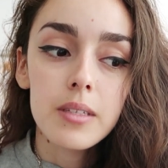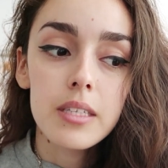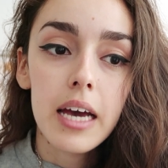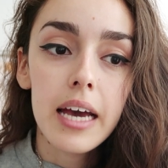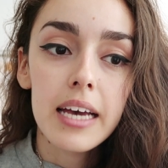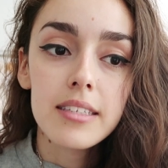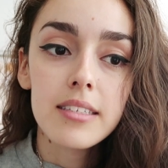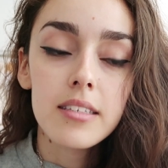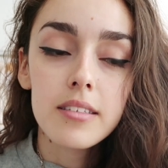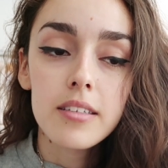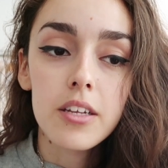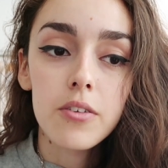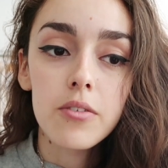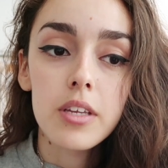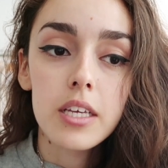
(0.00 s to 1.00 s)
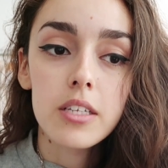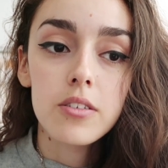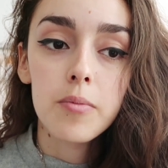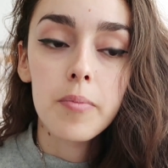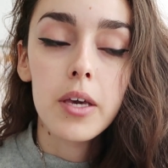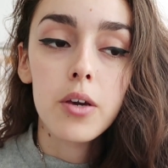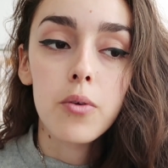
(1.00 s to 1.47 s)
the essence that you need
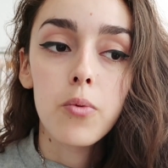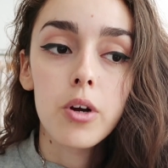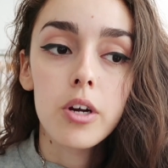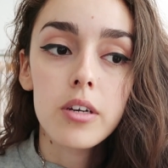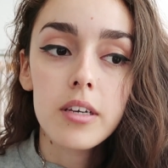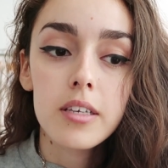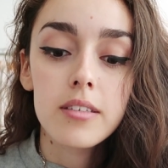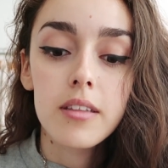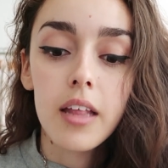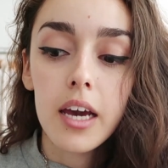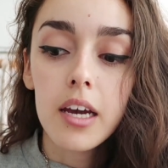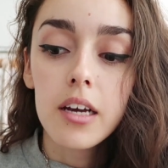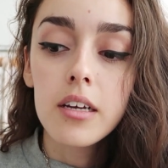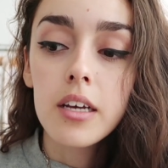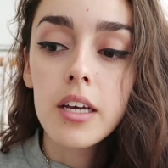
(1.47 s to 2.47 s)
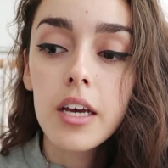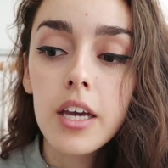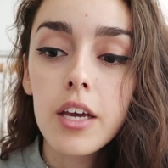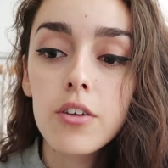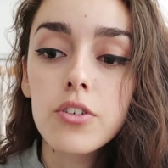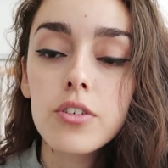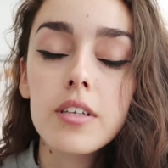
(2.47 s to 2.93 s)
to make it work is there.
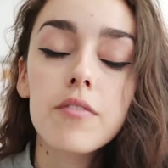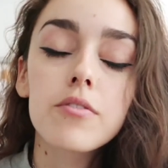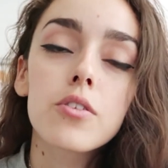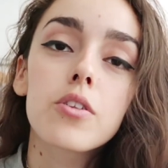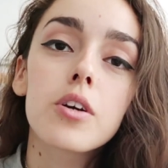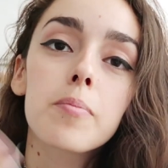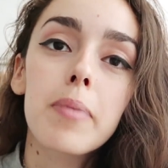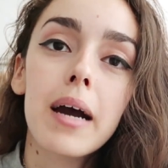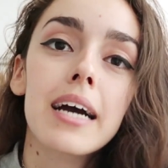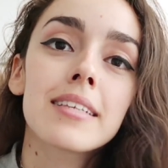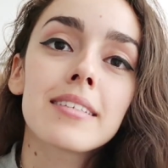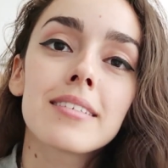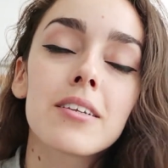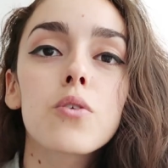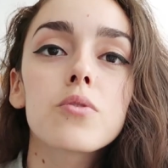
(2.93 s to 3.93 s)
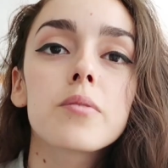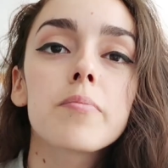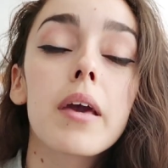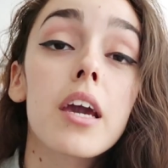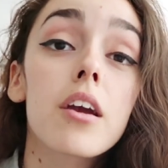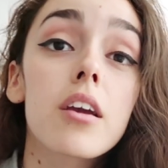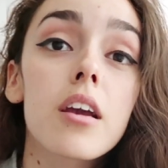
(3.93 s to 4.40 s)
You just have to look past those
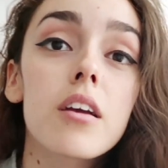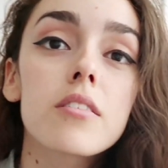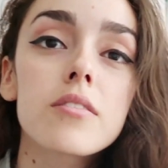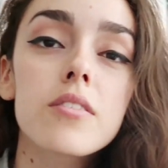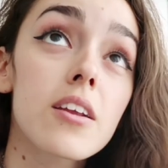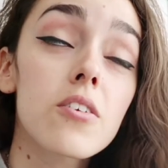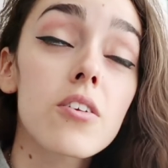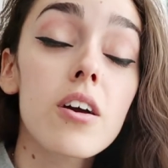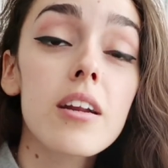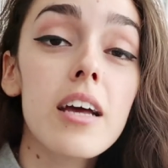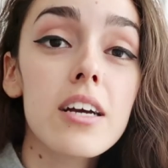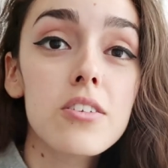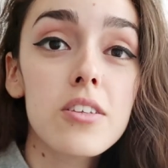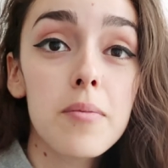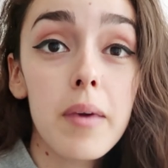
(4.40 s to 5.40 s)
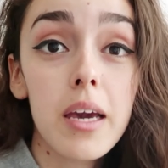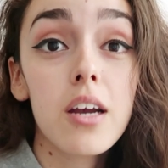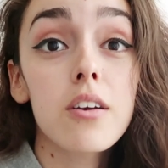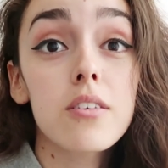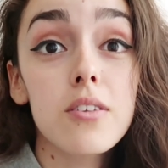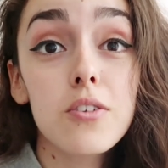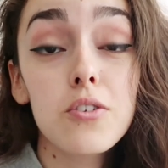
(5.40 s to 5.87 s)
barriers that are not actually
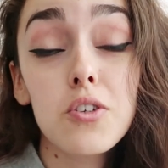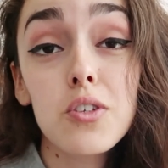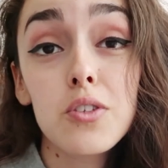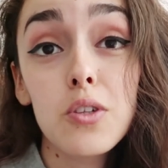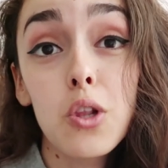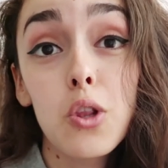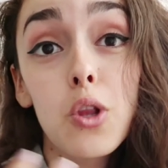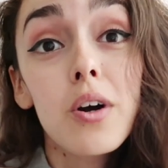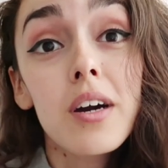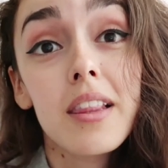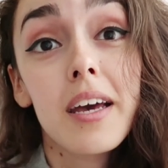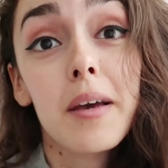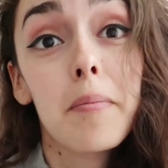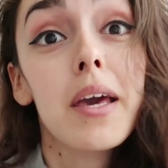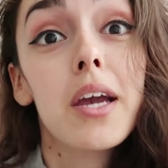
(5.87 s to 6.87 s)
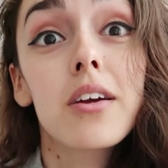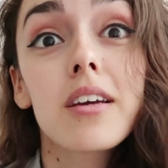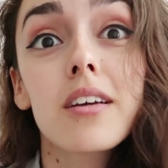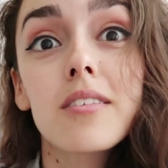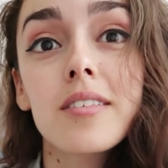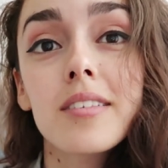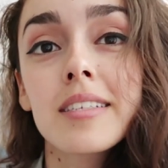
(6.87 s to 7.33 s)
barriers, they just look like
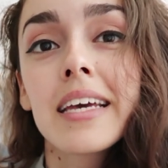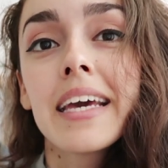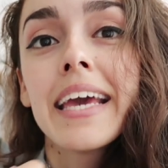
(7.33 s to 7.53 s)
barriers.